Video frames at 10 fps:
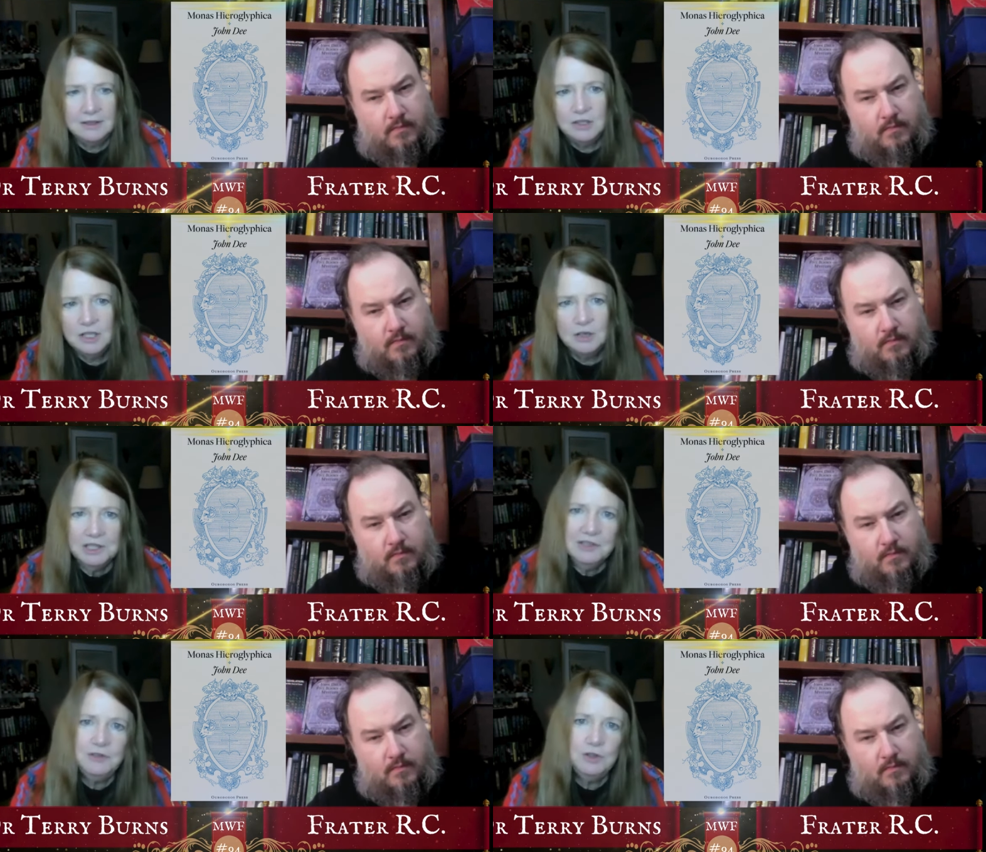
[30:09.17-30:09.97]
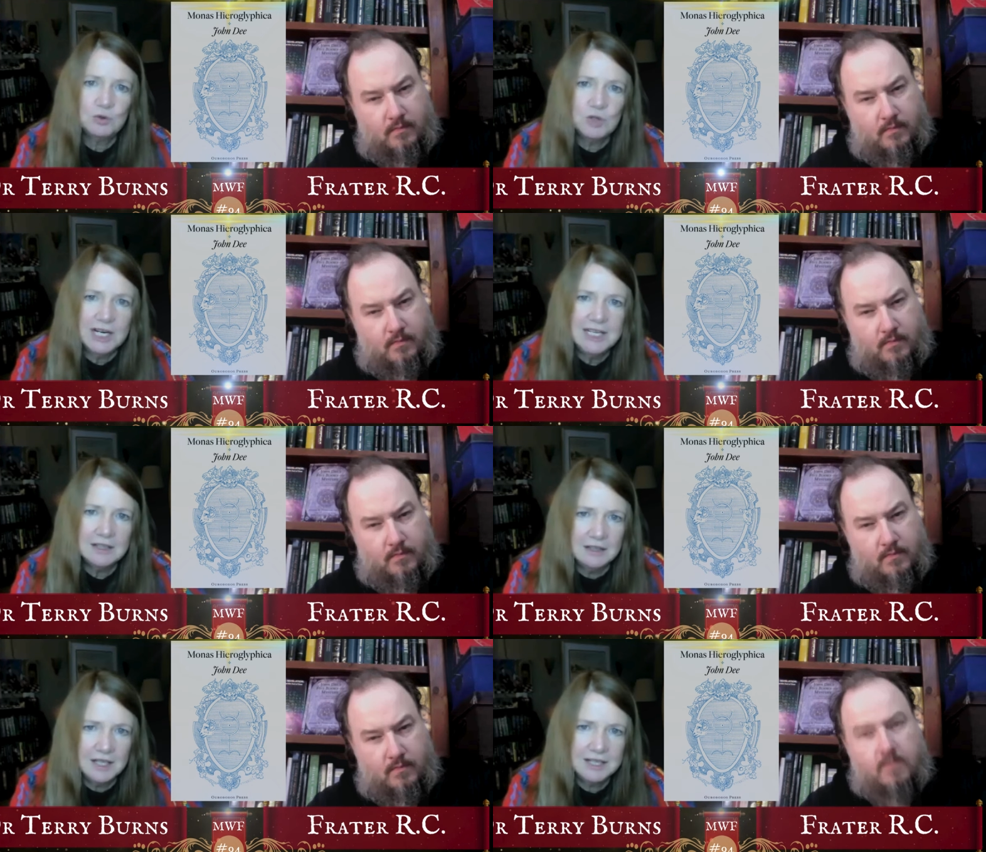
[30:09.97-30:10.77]
Speaker 1: you know, if you're
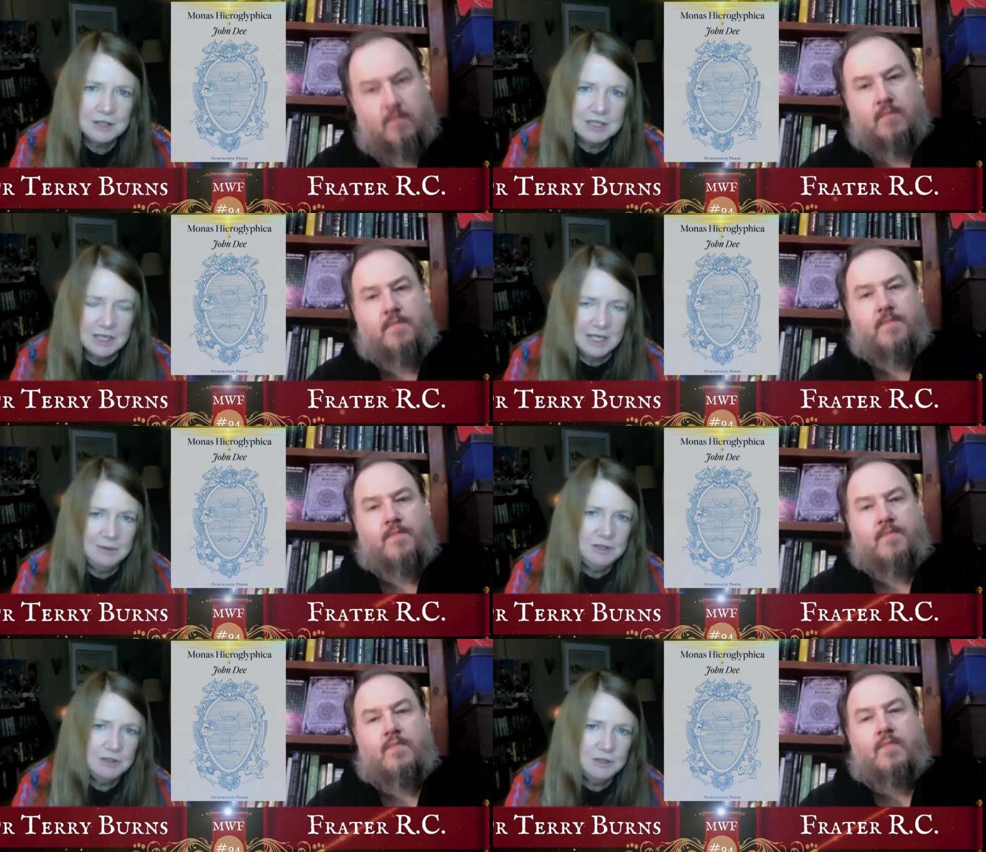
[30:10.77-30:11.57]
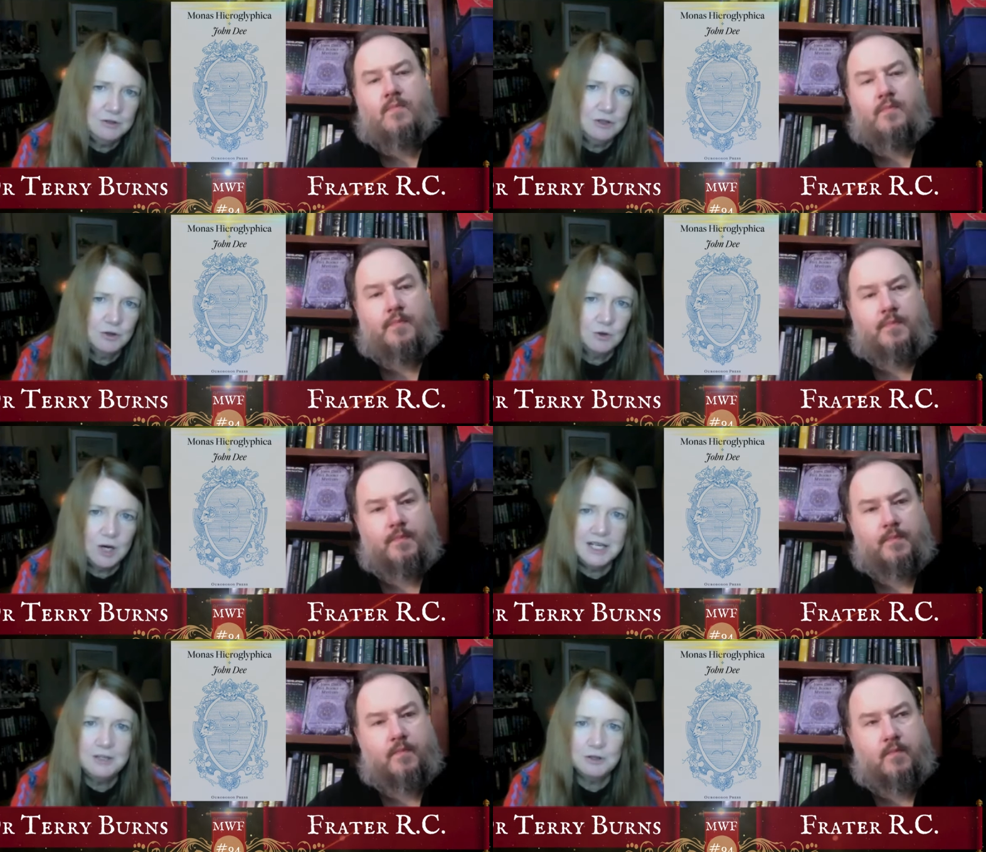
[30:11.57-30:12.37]
right a lot of the time and you don't know
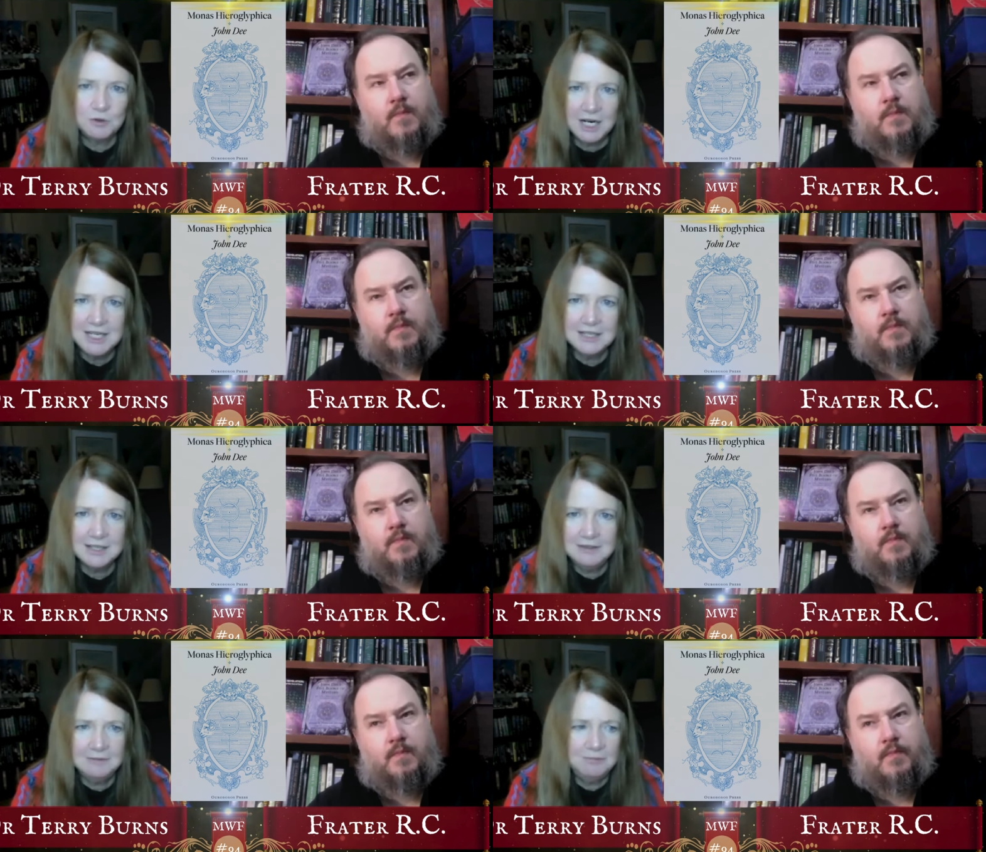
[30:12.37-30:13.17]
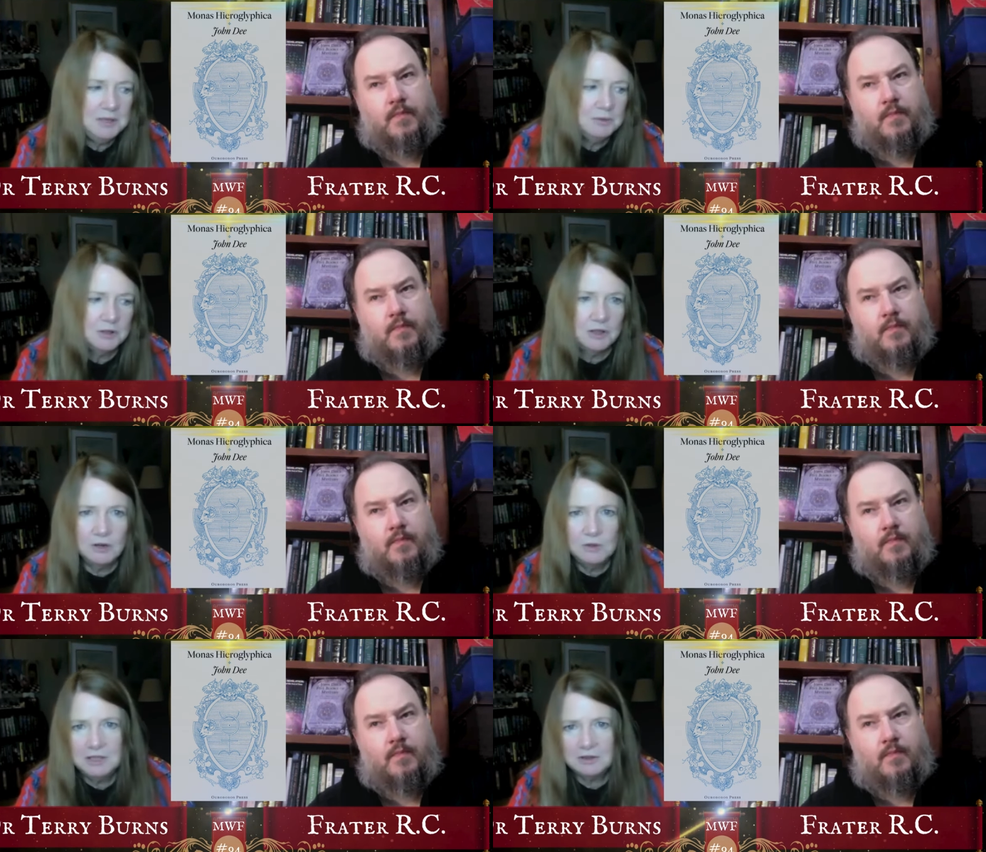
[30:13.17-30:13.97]
why you're right and people
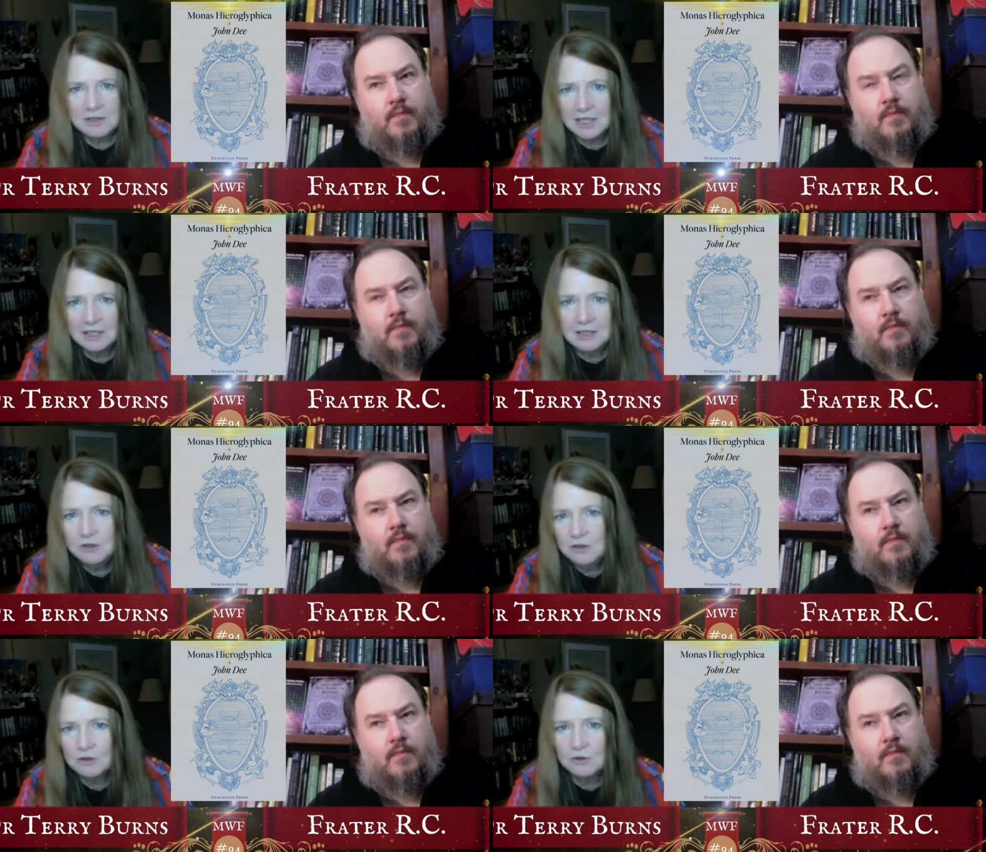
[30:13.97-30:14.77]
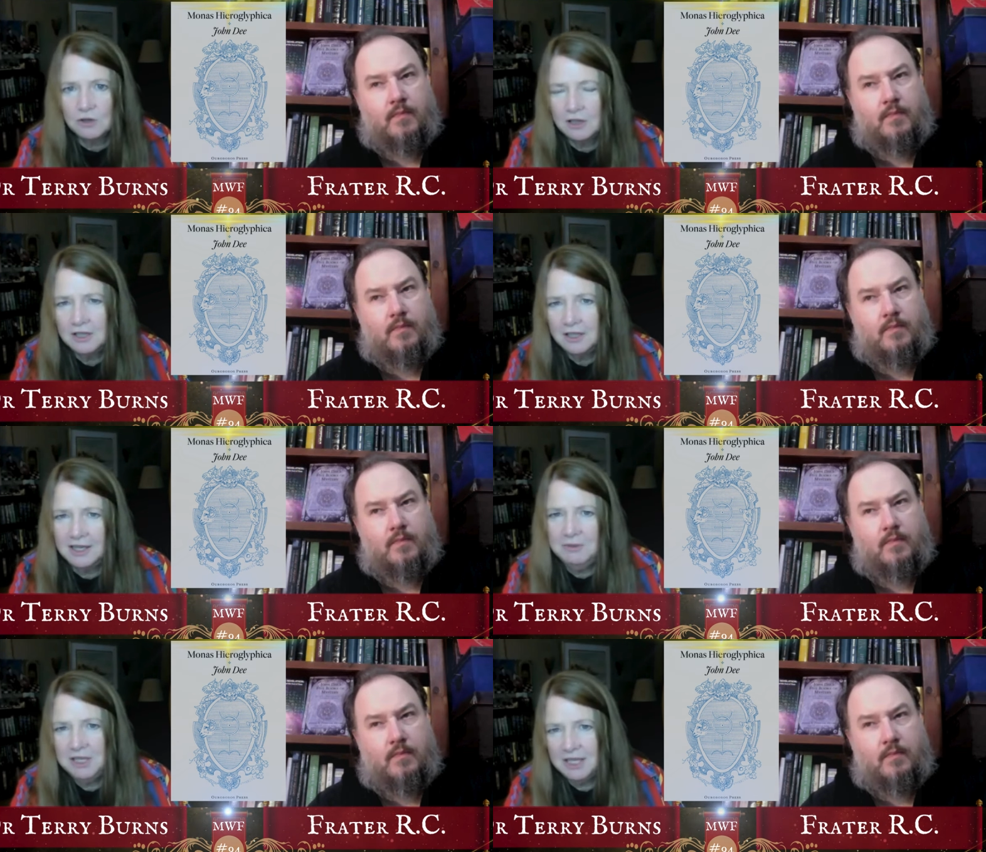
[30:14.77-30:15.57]
always are telling you you're wrong,
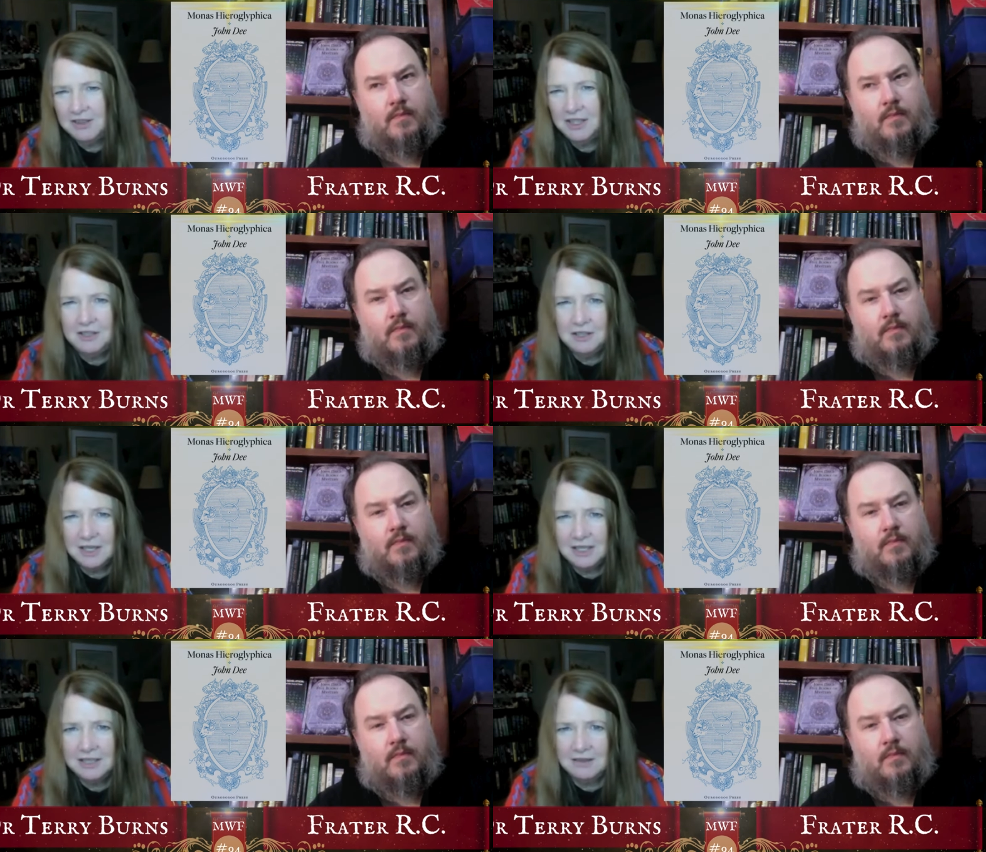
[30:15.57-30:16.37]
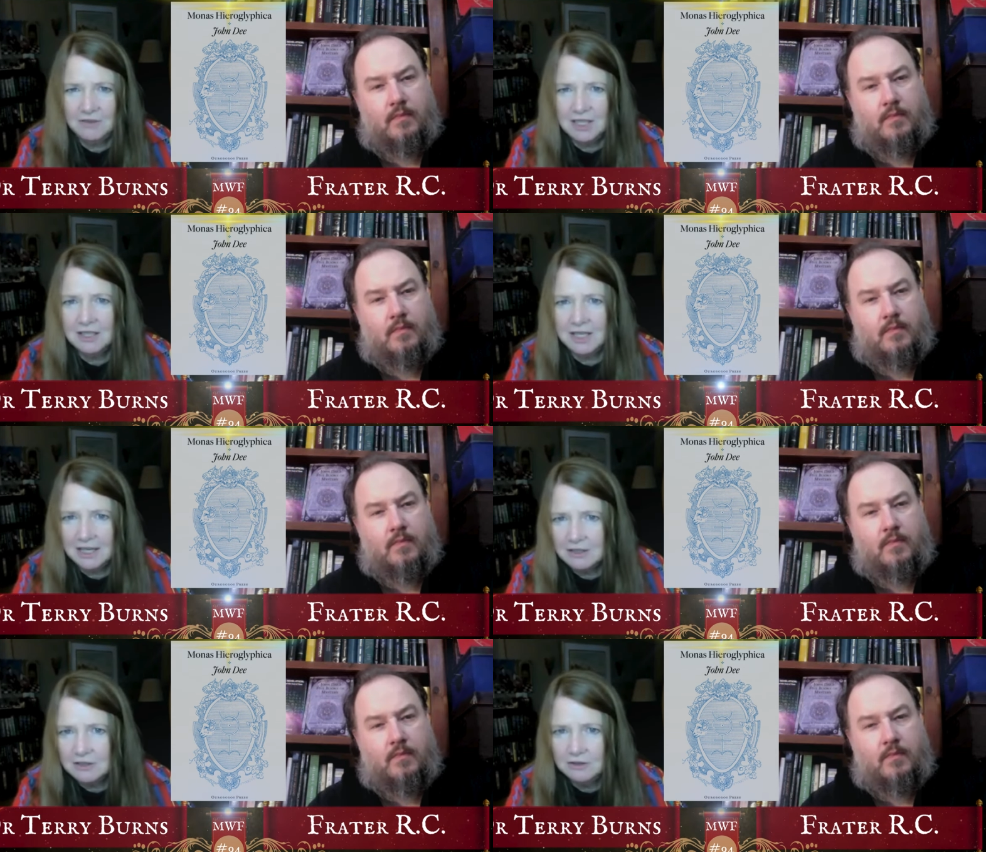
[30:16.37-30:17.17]
I mean, I think you kind of get an
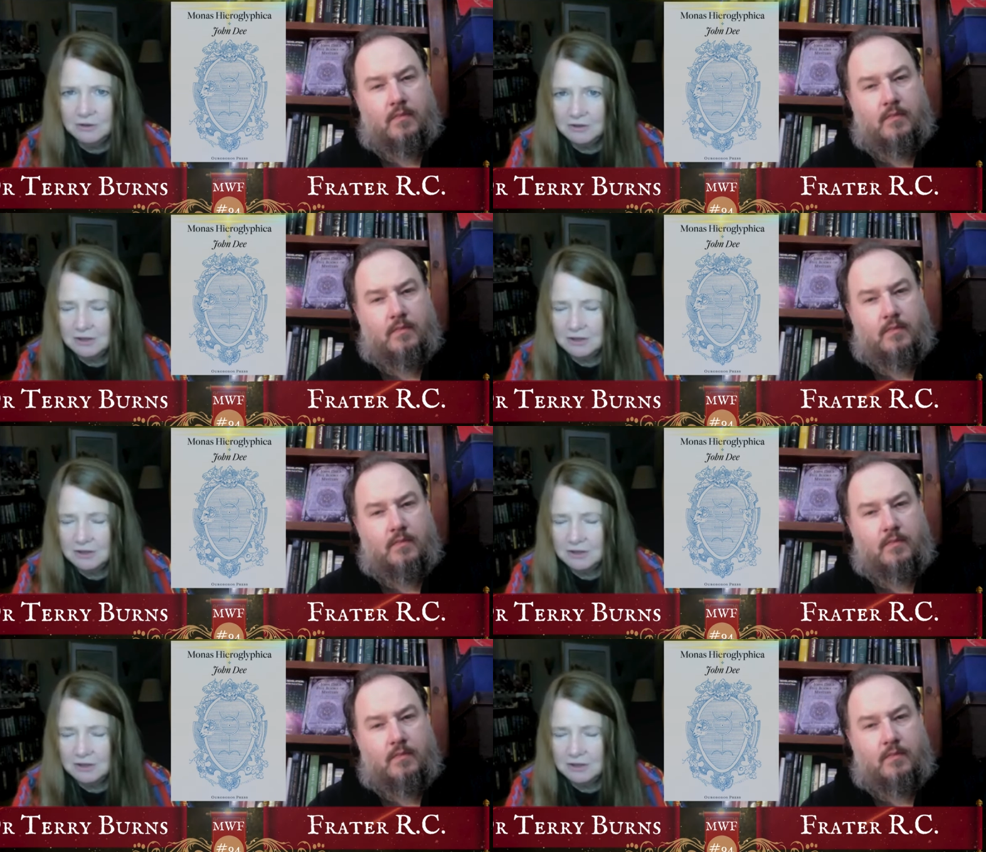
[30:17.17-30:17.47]
attitude.